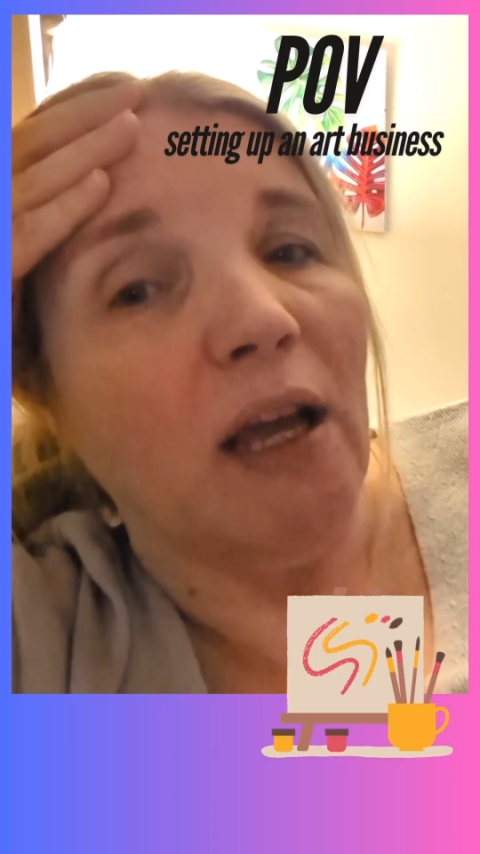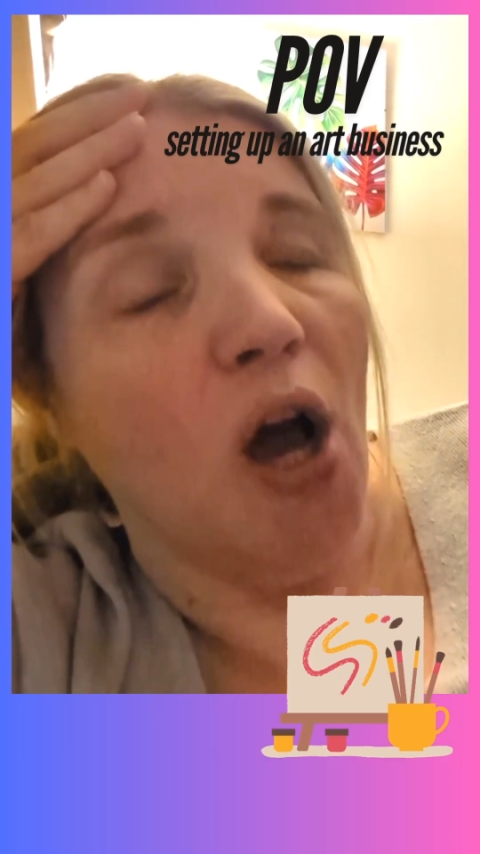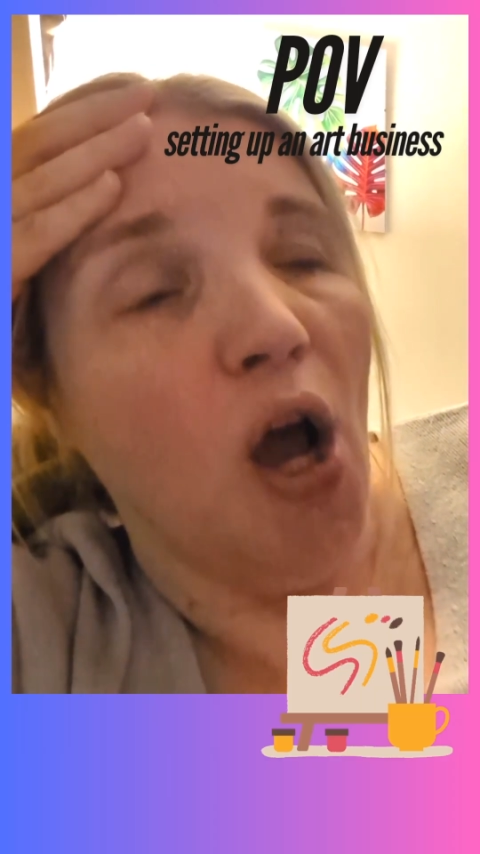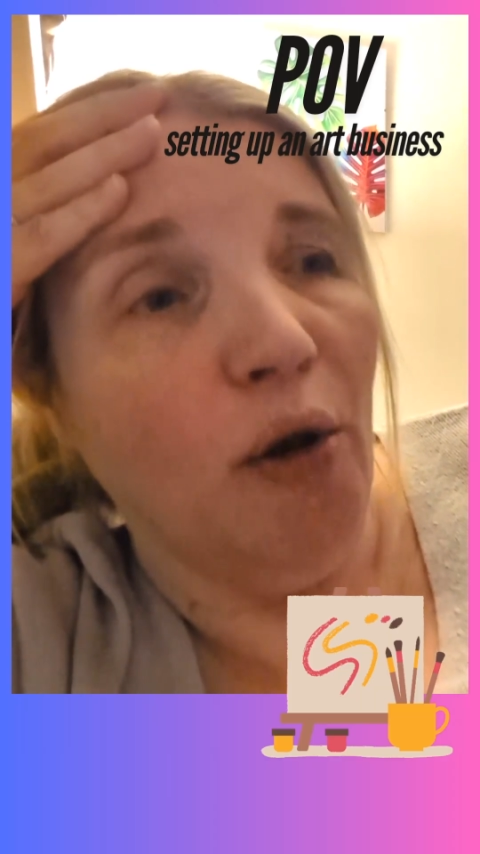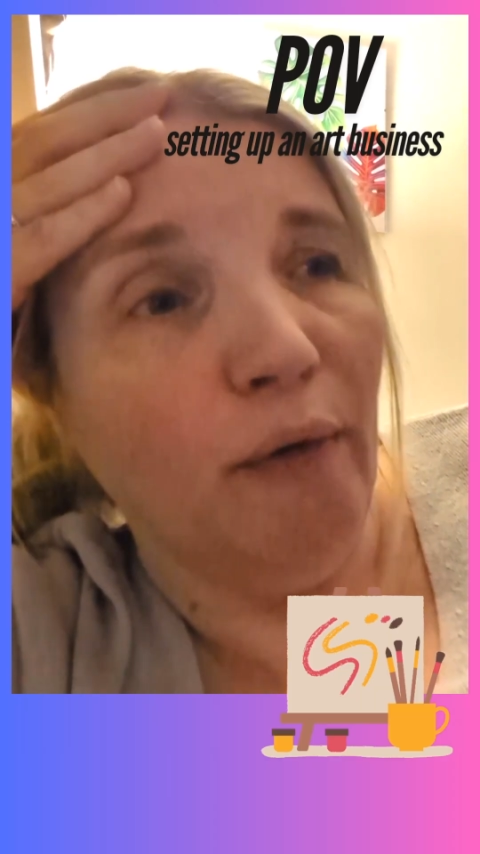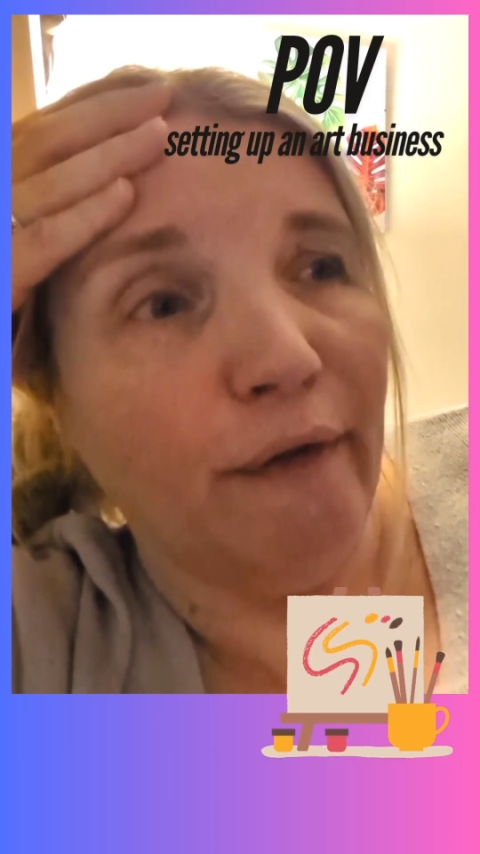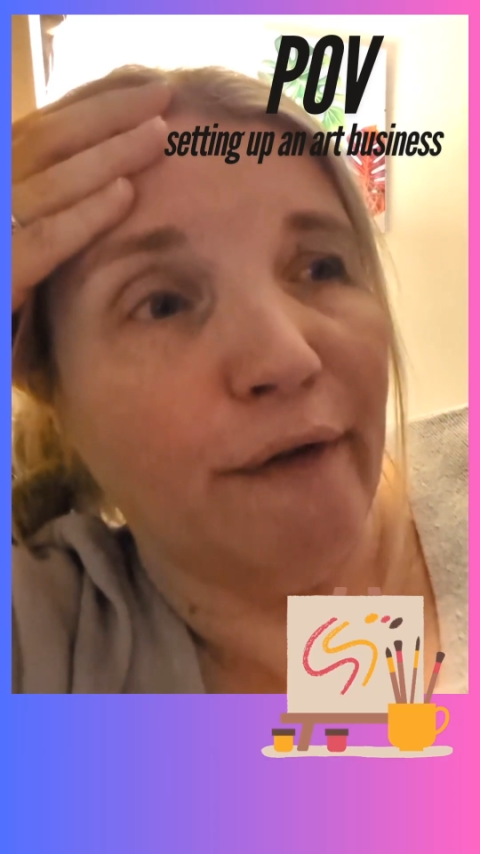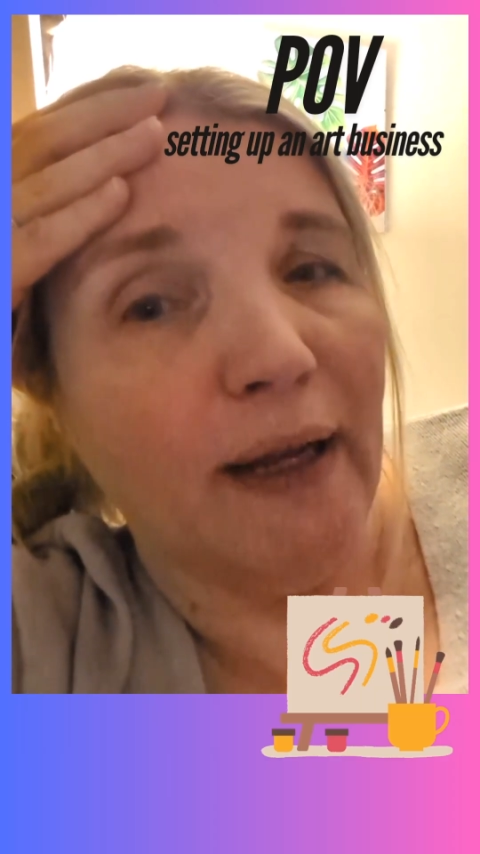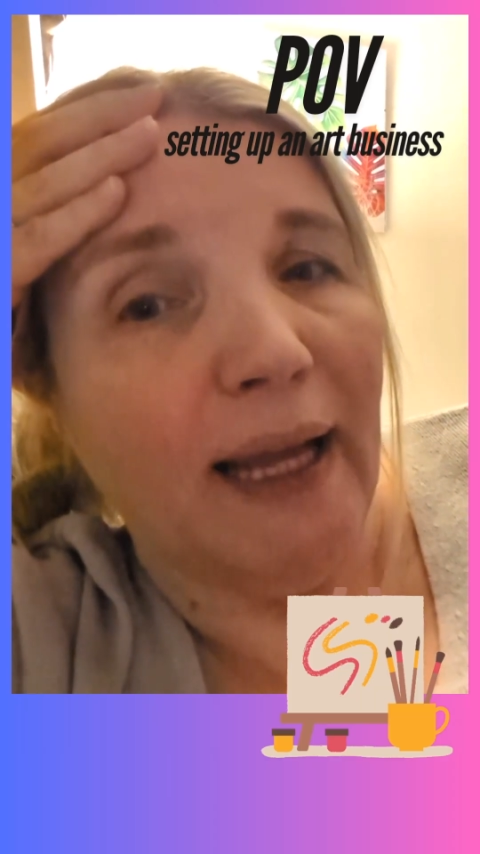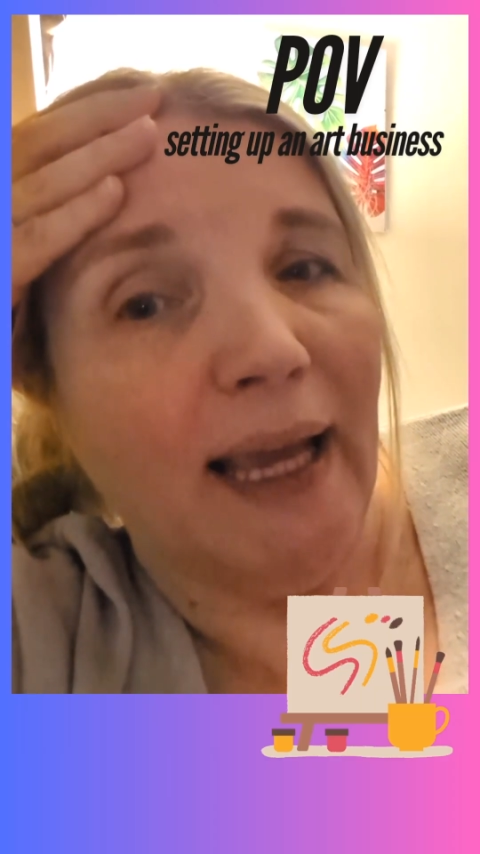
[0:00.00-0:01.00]

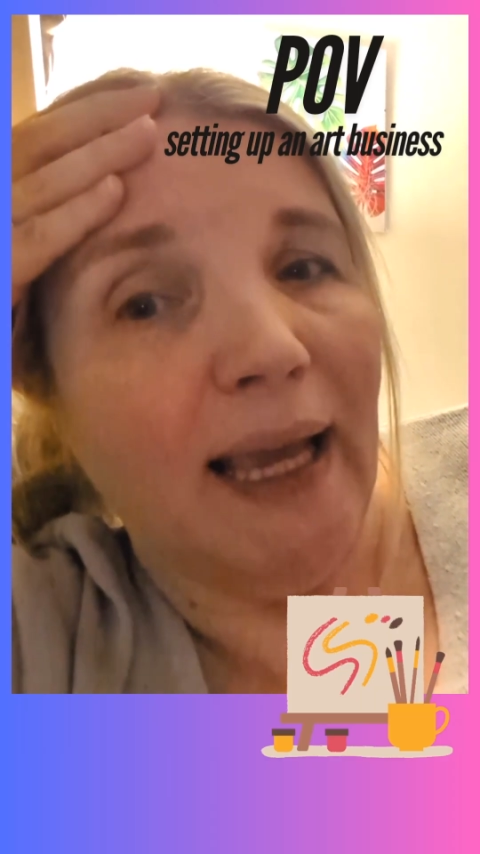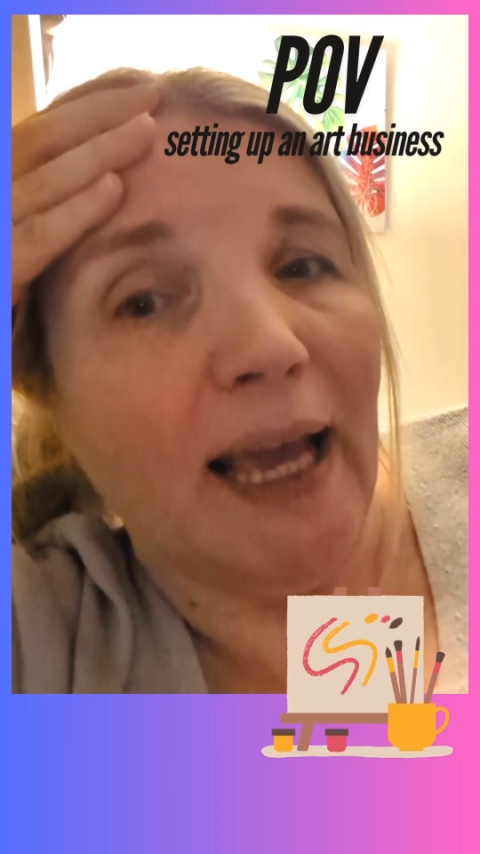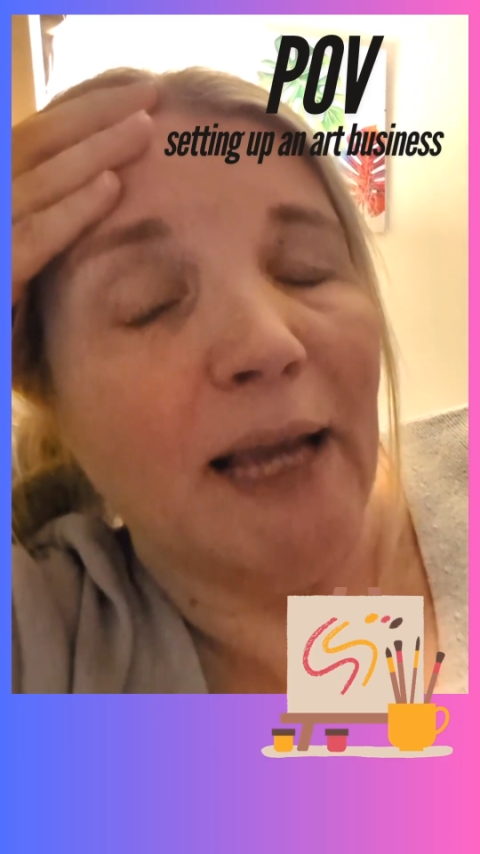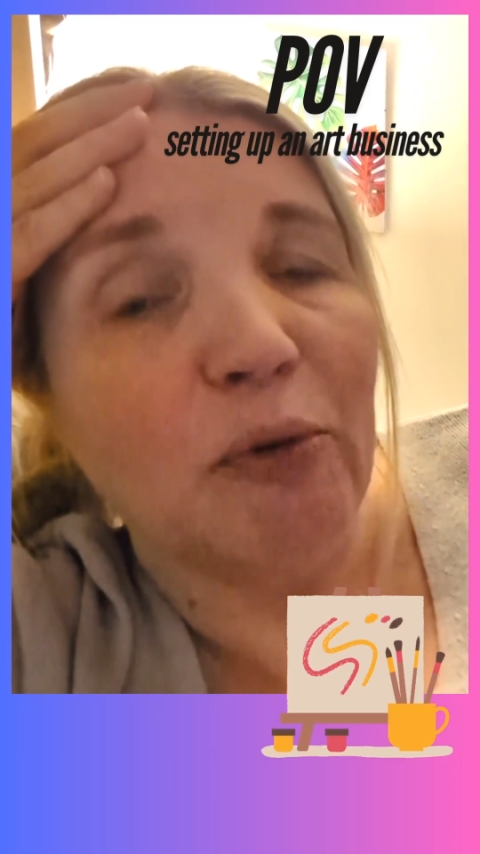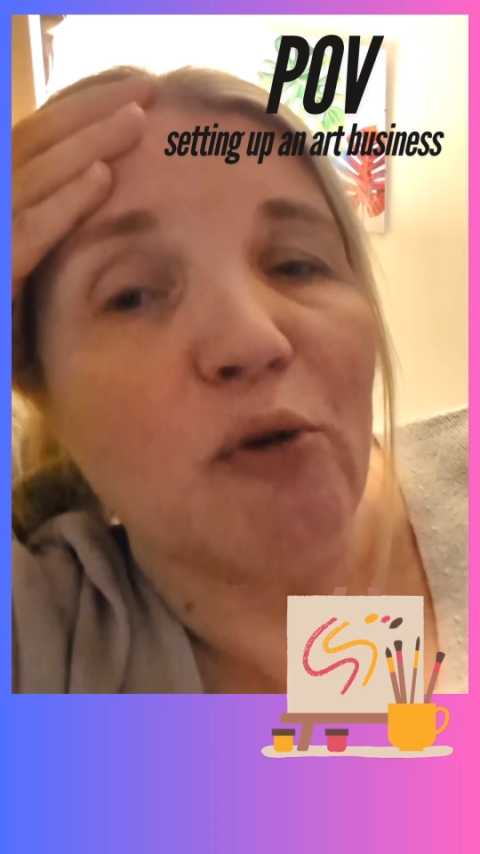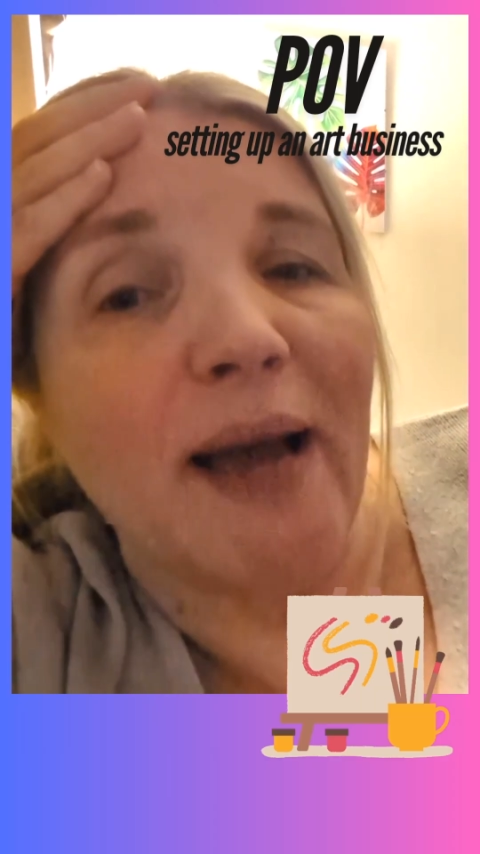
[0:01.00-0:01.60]
hopefully April,